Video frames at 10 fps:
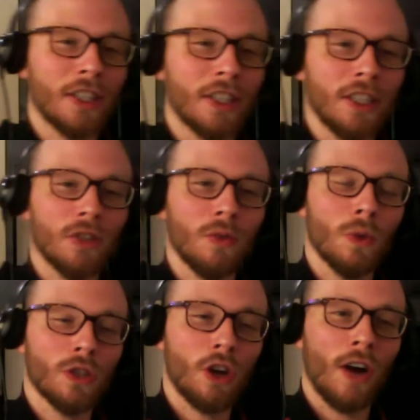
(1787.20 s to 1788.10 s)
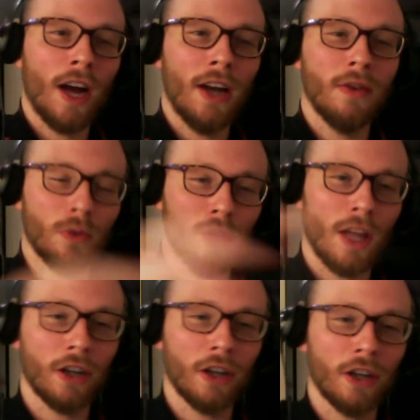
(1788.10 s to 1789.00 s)
season was all right, a
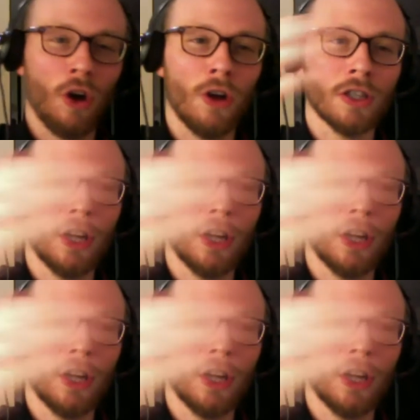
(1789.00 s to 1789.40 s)
lot of draws.